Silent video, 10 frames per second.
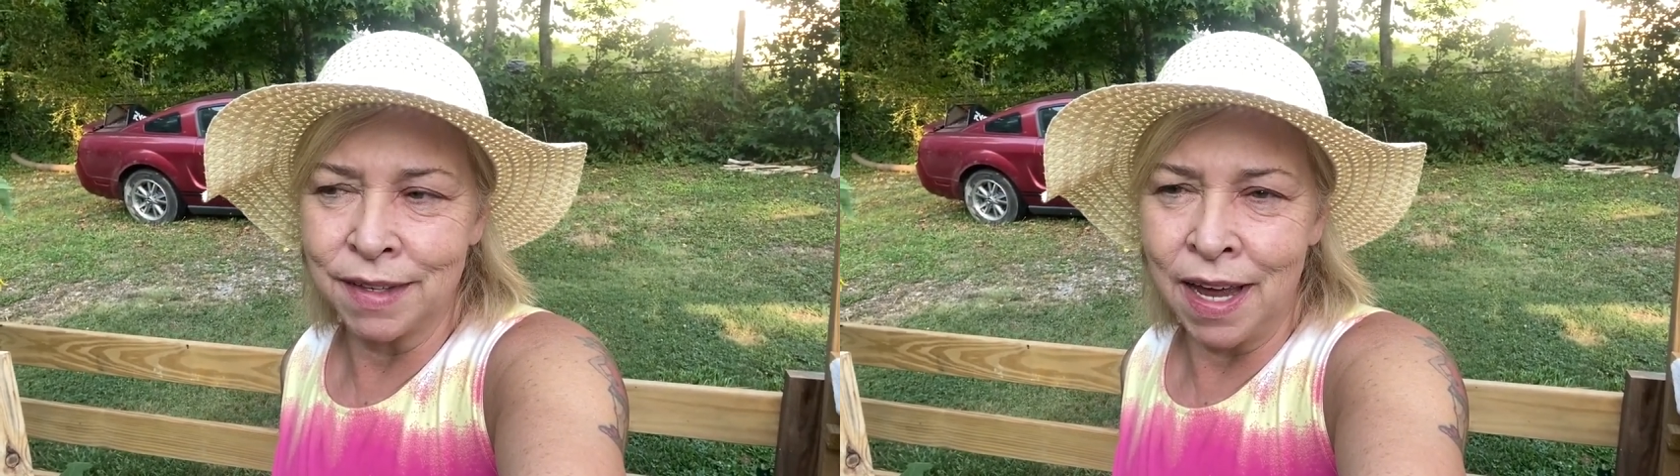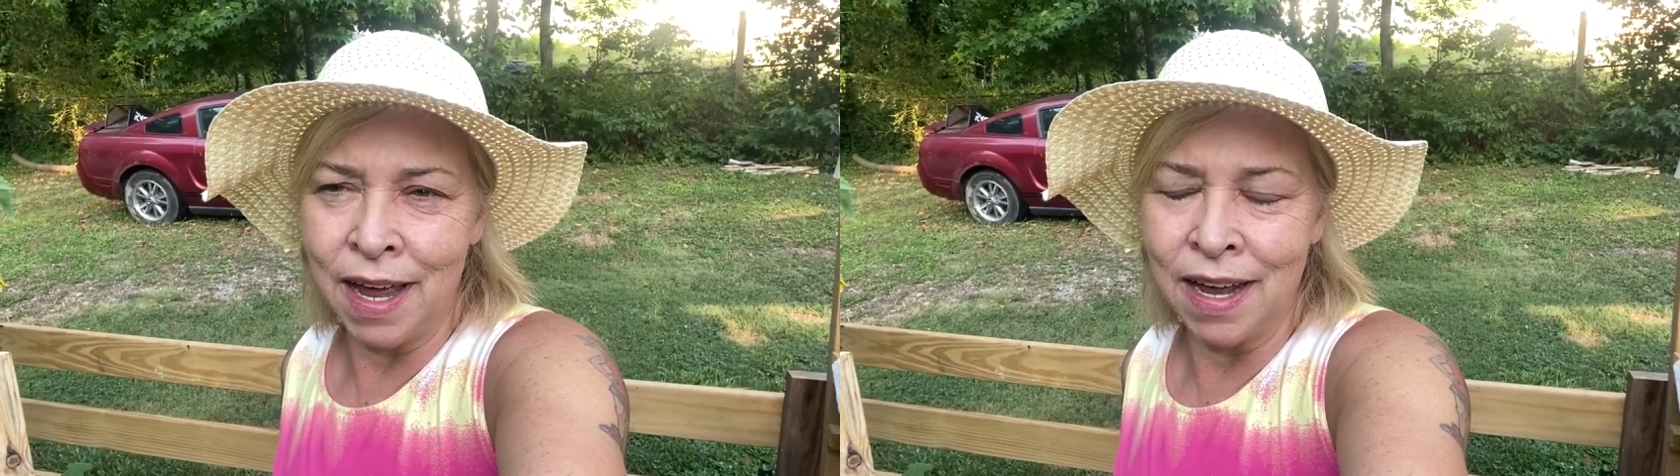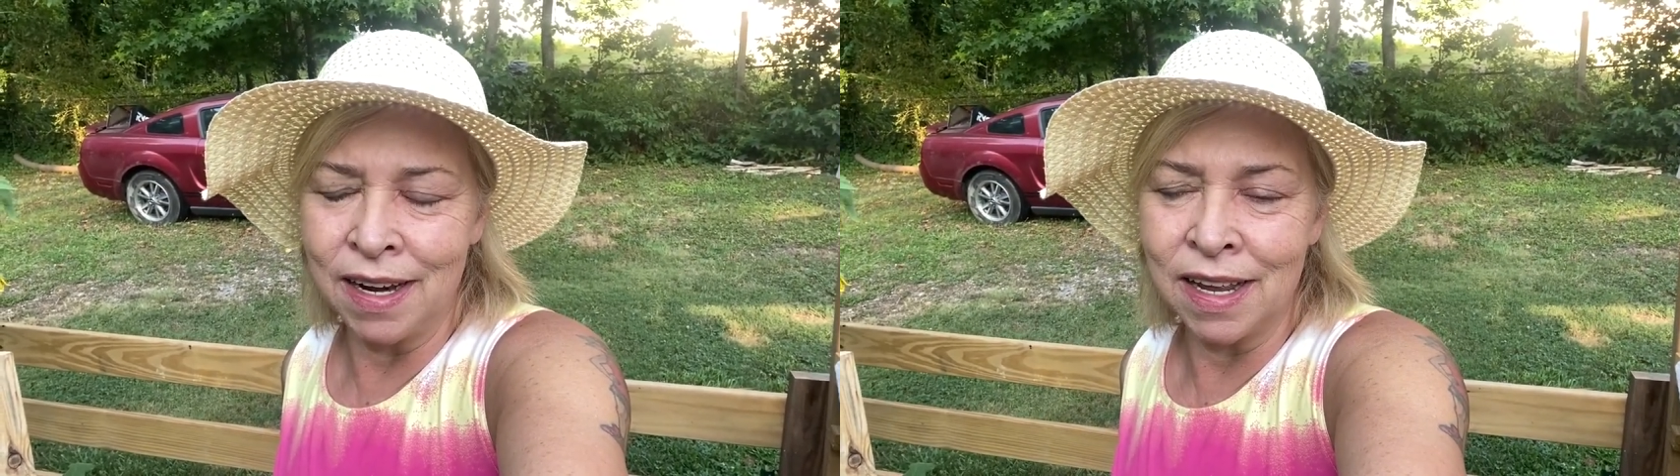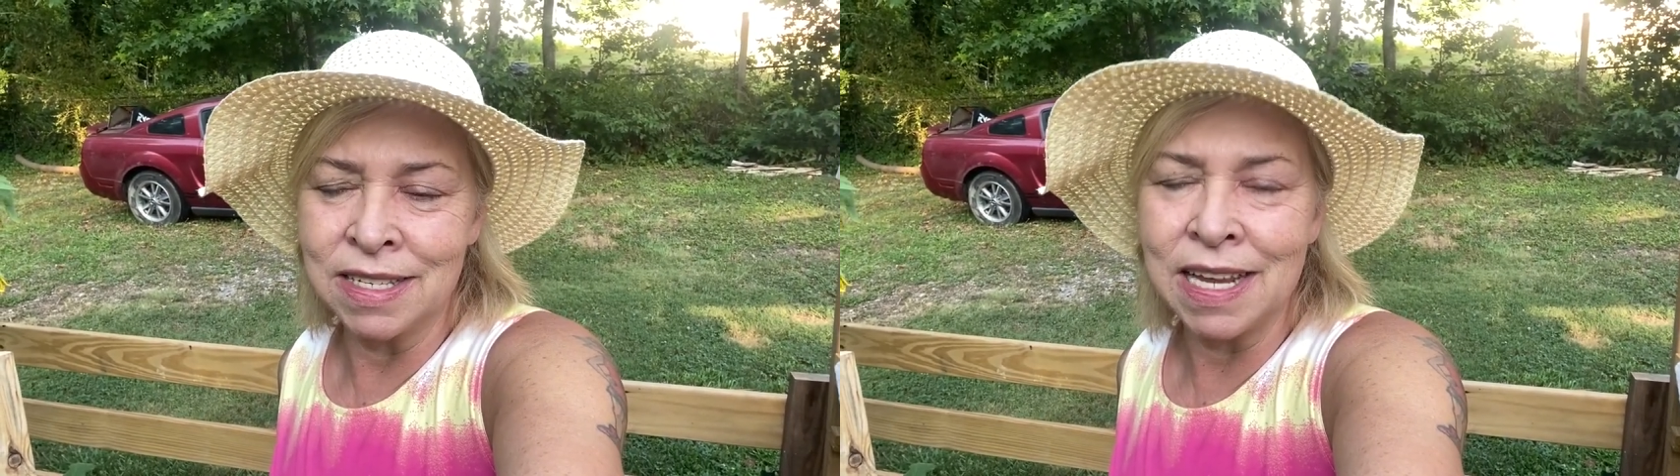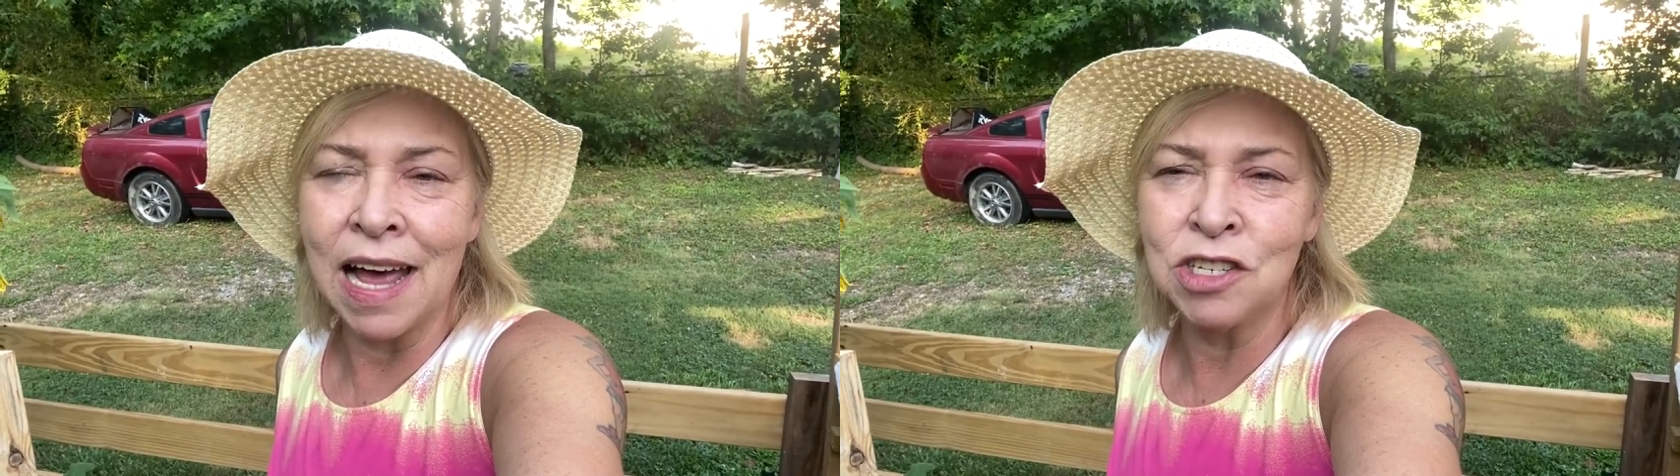And
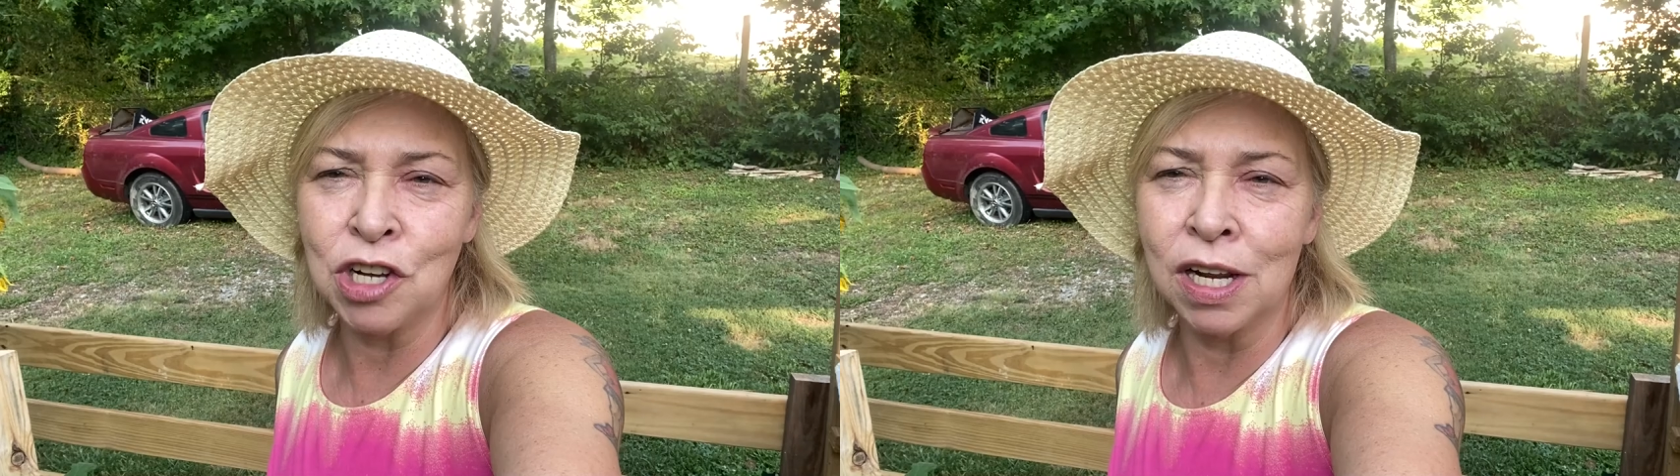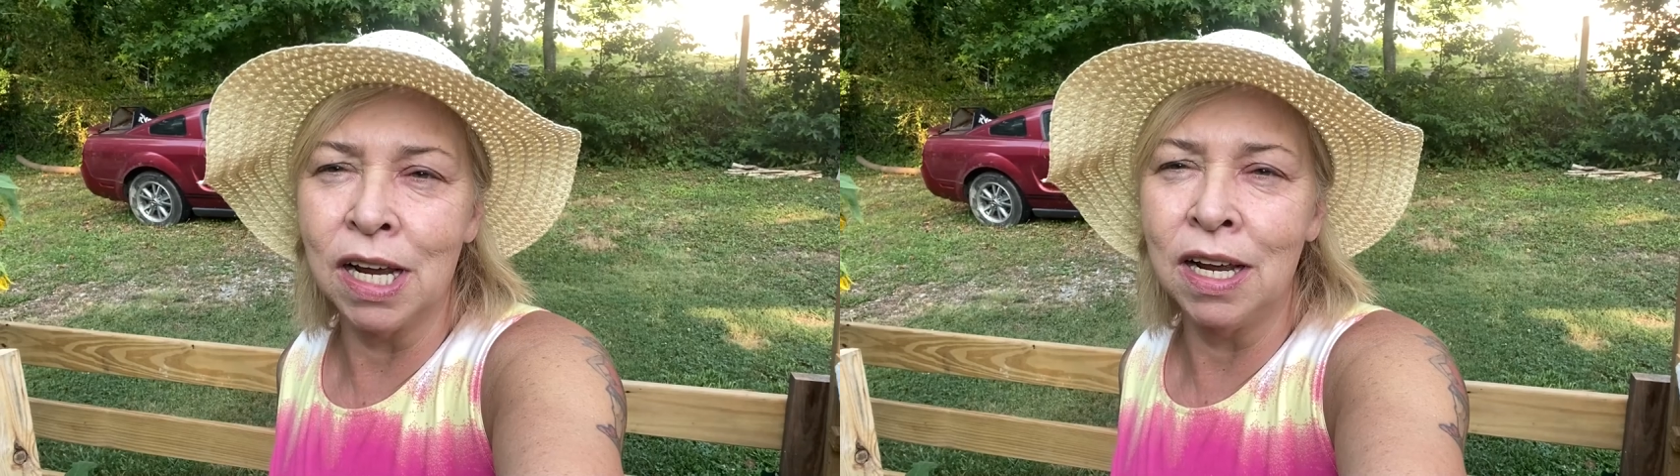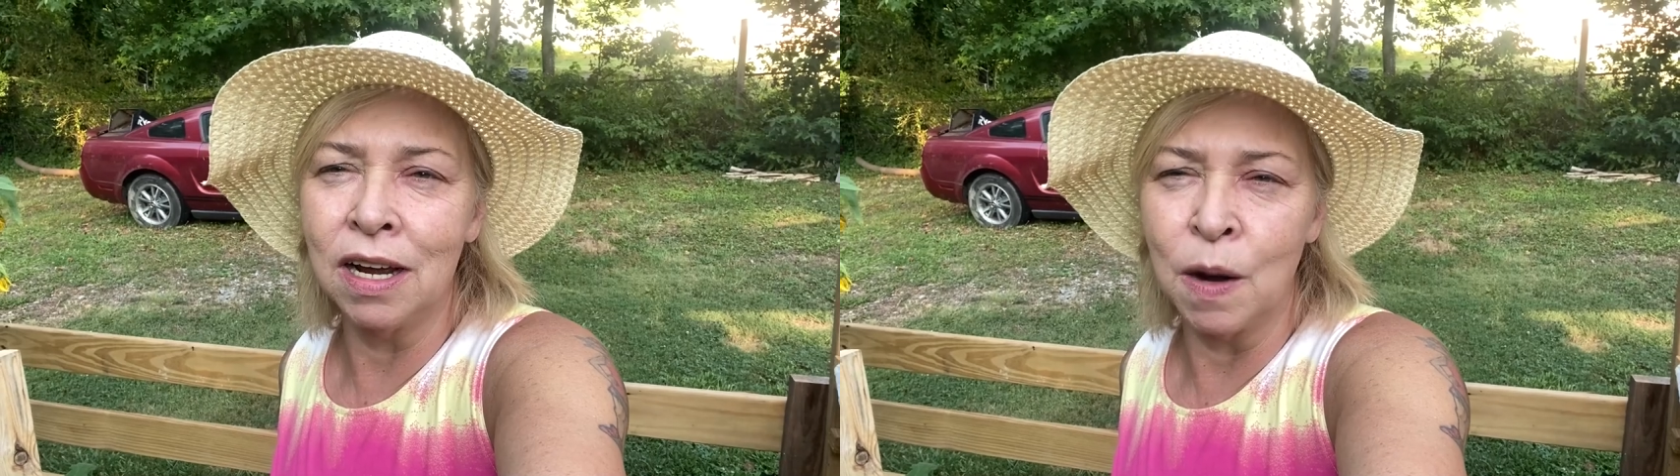it's actually